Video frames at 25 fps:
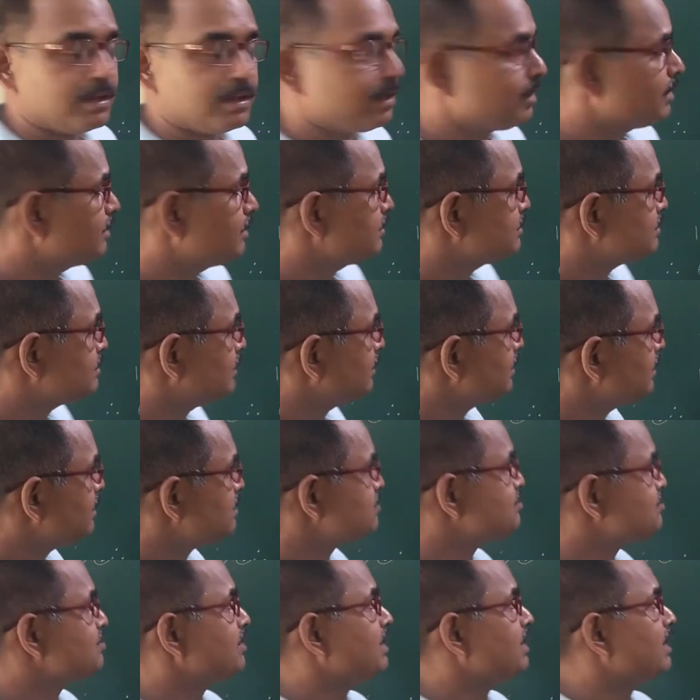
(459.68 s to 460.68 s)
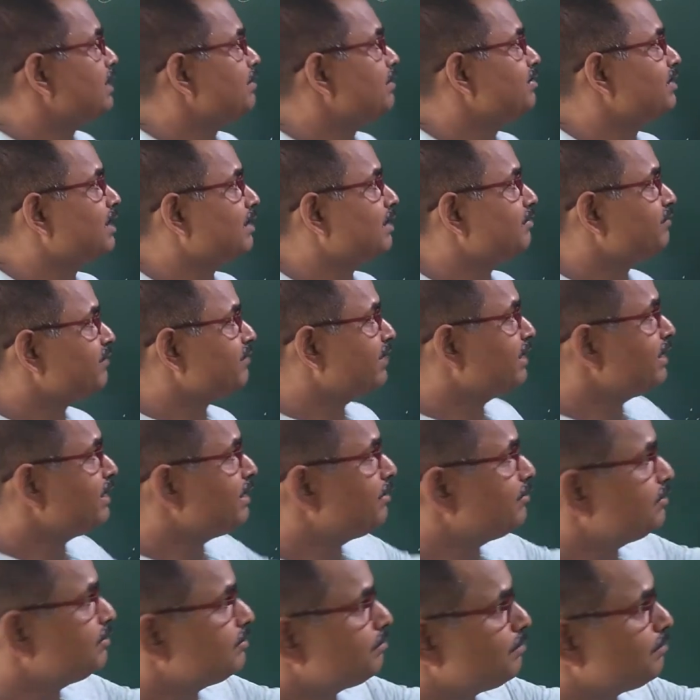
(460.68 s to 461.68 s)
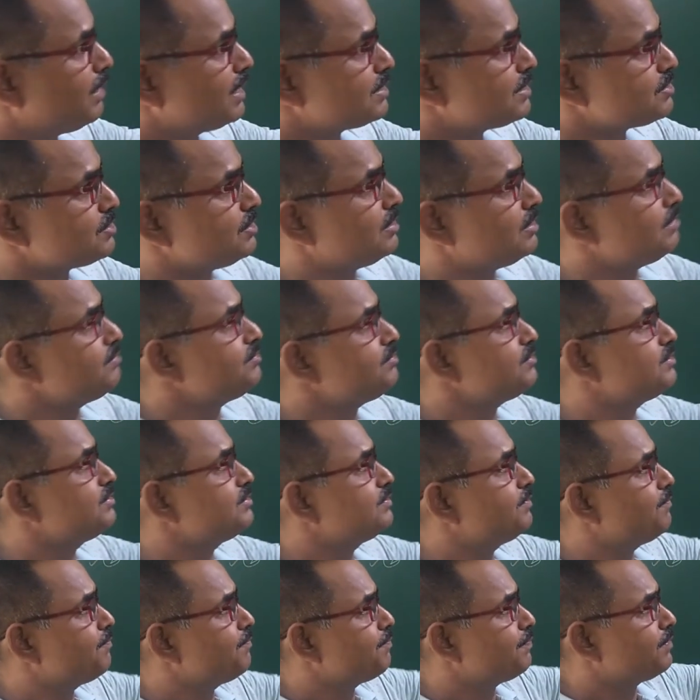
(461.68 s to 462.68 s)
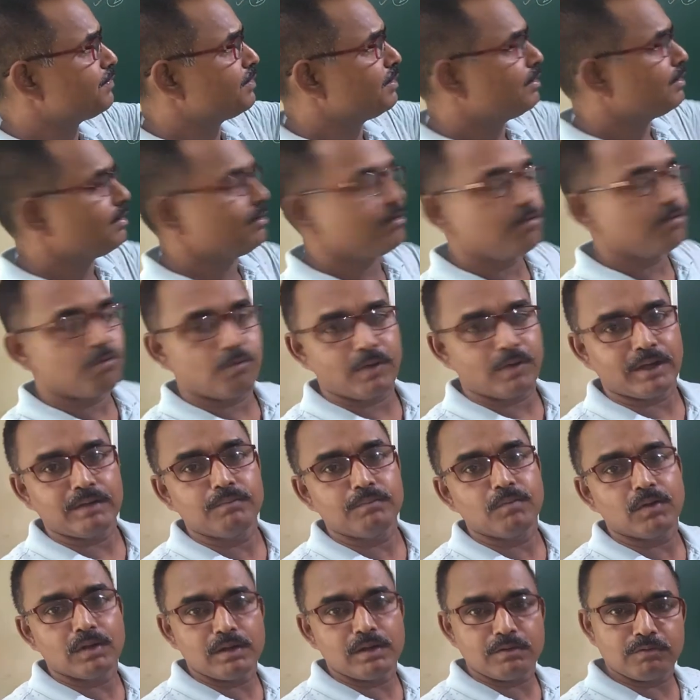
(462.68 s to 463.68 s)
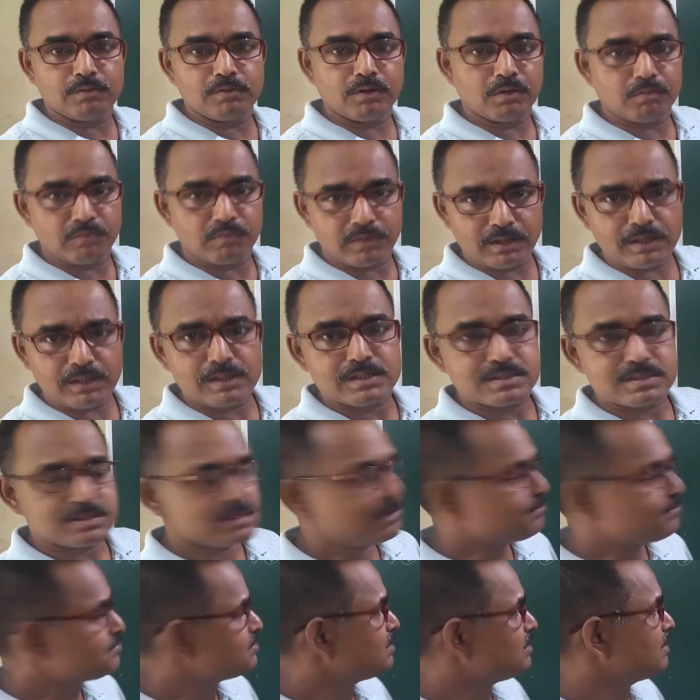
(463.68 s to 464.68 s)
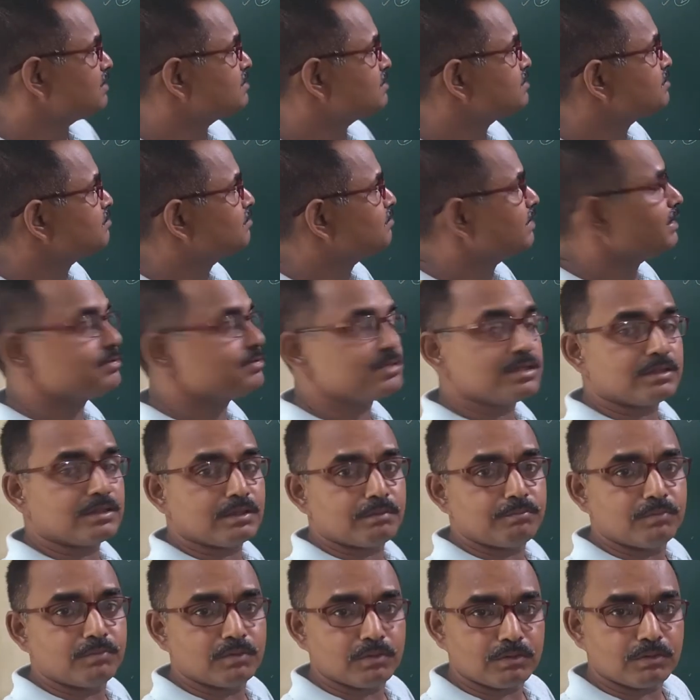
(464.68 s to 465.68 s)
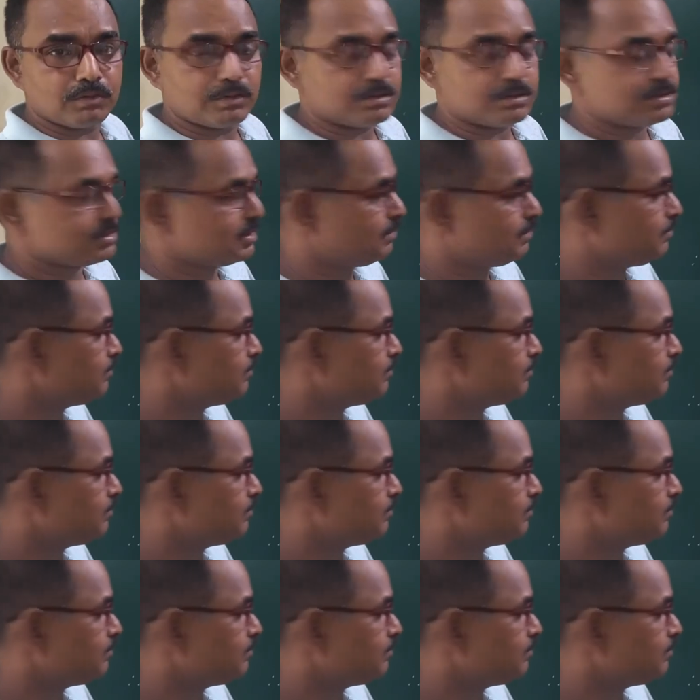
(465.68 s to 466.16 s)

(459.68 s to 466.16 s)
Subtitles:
So in this way, you can find out mass of one molecule of a substance by using the mole concept.